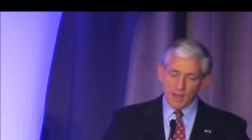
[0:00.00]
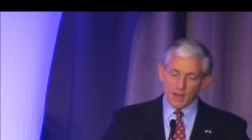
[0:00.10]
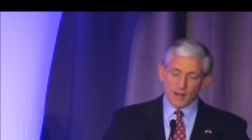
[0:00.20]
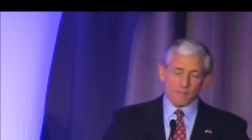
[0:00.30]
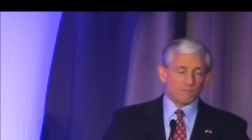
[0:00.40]

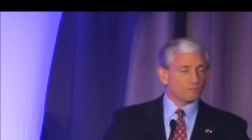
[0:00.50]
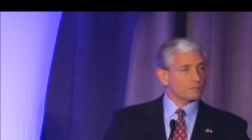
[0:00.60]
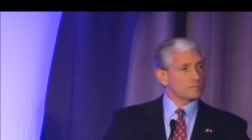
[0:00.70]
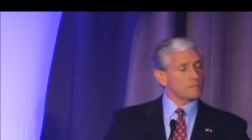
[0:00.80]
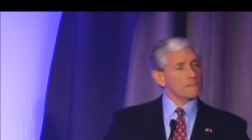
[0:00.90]
Um,
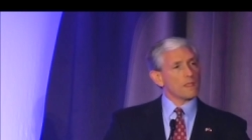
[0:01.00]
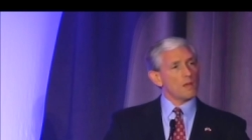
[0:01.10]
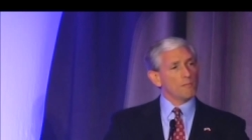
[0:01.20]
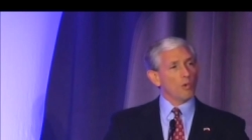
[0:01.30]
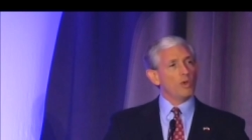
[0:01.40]

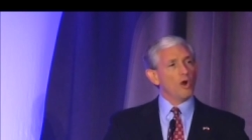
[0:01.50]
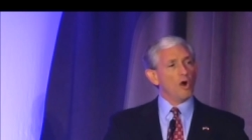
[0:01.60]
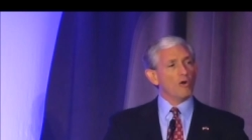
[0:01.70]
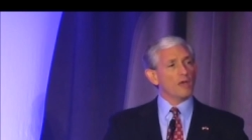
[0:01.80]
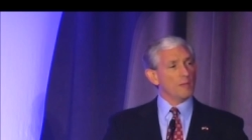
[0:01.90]
but we all
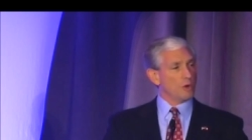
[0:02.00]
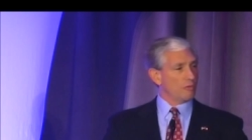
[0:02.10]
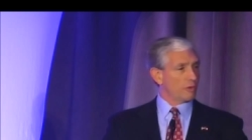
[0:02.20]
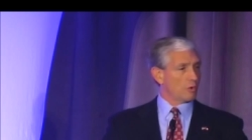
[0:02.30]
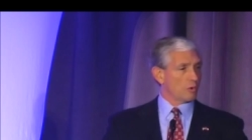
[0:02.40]
came on the
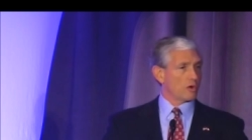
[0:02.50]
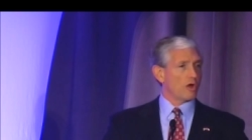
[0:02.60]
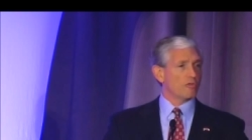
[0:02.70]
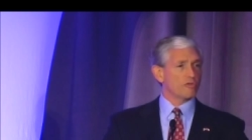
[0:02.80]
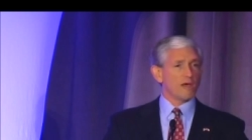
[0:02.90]
court, all
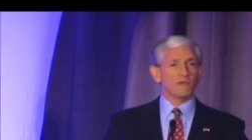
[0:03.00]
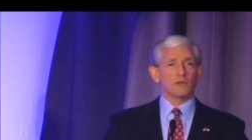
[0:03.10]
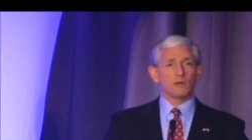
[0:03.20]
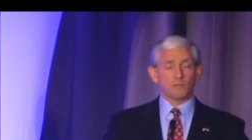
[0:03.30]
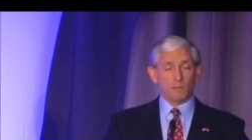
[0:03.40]
seven,
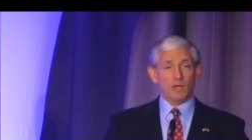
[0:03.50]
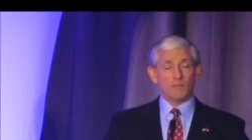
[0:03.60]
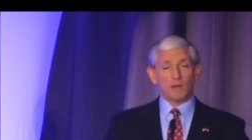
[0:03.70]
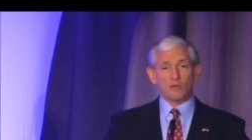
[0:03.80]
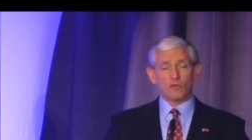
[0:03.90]
me and
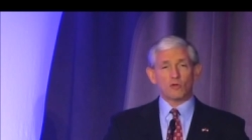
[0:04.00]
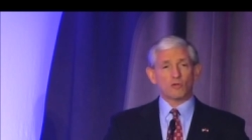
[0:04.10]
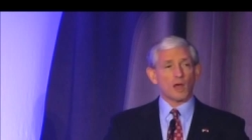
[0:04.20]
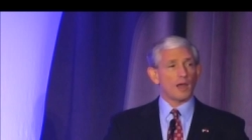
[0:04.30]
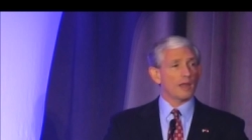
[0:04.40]
my six
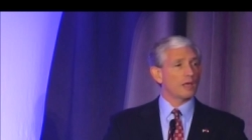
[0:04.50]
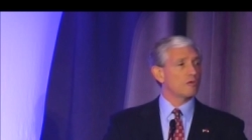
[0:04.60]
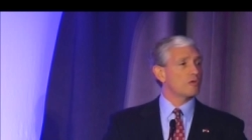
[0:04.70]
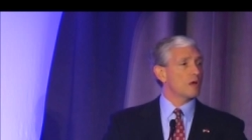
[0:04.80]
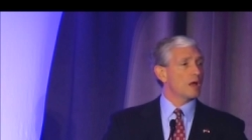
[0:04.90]
colleagues,
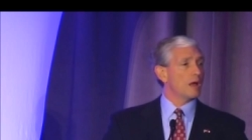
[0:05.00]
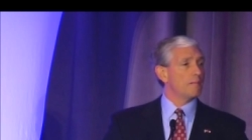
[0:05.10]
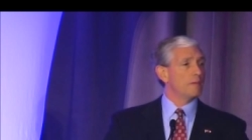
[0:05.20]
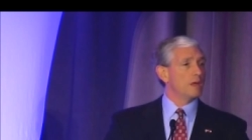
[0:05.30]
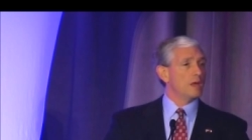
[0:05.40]
um,
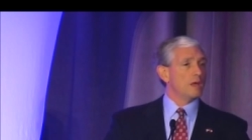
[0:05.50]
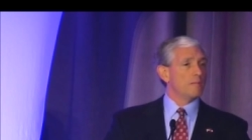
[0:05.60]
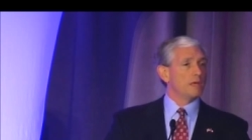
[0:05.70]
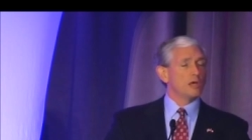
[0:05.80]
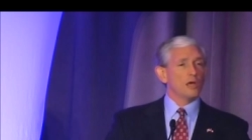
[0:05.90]

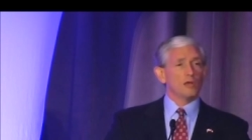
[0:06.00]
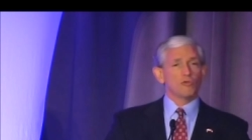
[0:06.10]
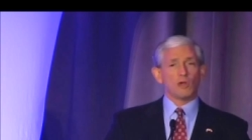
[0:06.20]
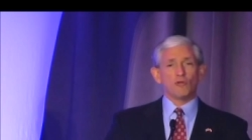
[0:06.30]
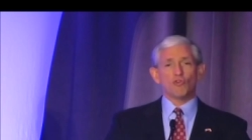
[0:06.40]
because
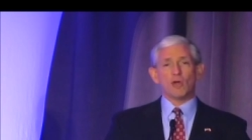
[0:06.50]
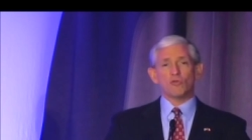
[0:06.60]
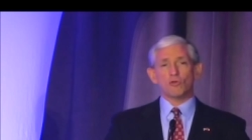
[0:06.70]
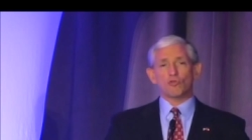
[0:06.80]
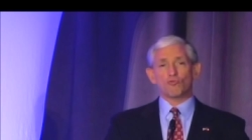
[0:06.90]
a
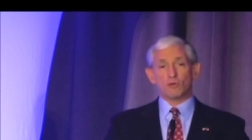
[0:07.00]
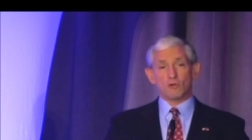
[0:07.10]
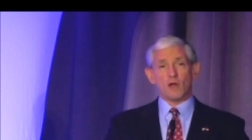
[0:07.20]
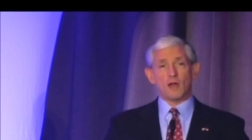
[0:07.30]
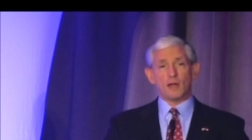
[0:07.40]
justice
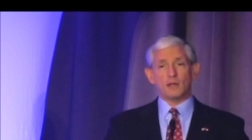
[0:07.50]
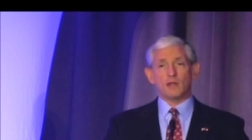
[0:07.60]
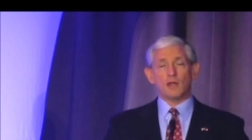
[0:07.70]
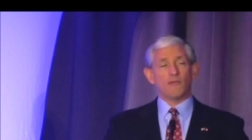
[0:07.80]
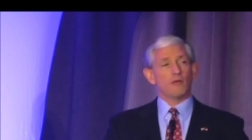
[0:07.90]
resigned
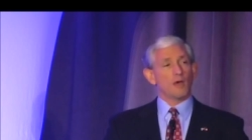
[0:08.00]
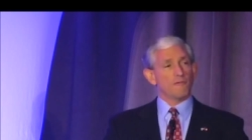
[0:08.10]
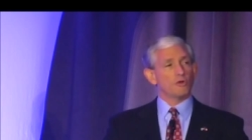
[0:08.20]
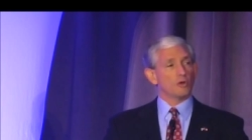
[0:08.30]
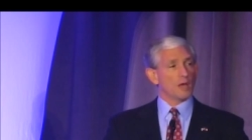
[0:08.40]
and the
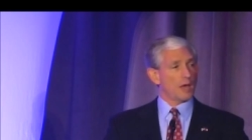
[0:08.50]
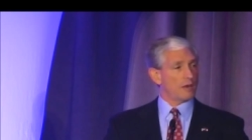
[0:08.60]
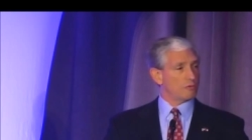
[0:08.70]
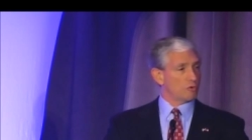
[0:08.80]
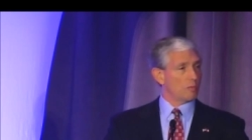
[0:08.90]
governor
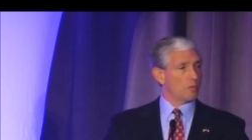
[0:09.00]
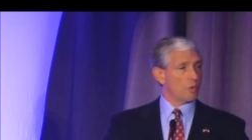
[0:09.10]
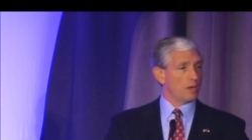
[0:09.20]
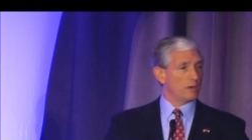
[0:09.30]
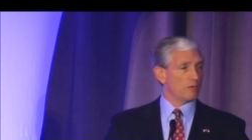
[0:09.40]
got to
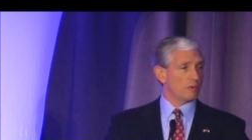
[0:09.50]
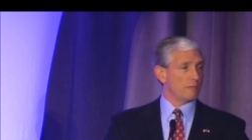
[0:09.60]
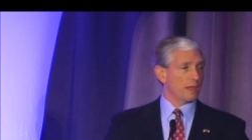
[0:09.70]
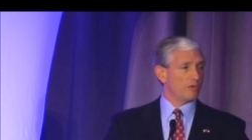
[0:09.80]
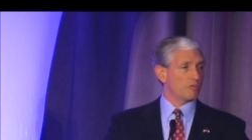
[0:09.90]
appoint a
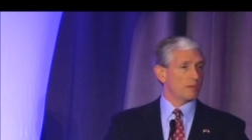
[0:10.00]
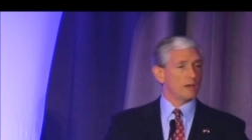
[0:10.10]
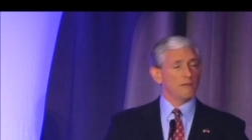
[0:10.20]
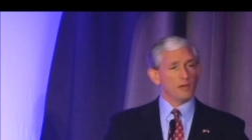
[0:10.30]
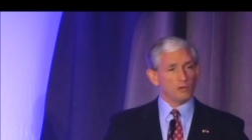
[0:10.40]
replacement.
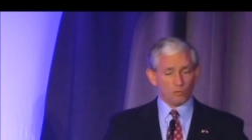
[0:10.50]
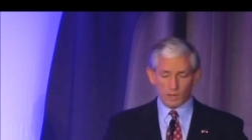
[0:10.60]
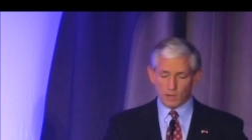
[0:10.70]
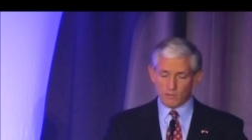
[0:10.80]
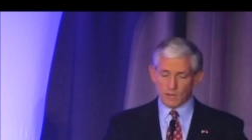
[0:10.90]
And then you
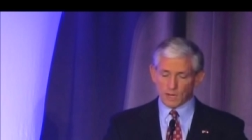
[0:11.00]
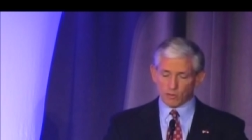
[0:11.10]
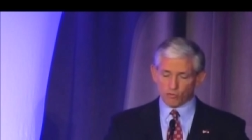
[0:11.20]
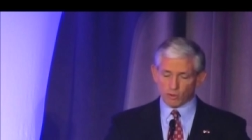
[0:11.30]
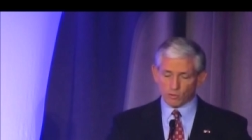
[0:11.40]
ran in the next
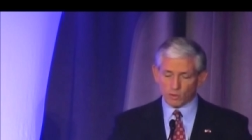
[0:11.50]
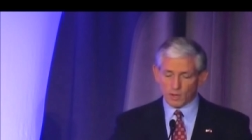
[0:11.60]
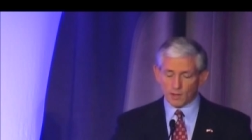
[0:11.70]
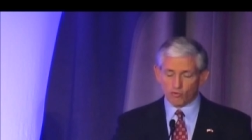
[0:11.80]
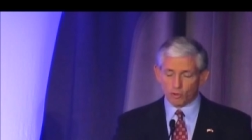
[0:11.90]
general election.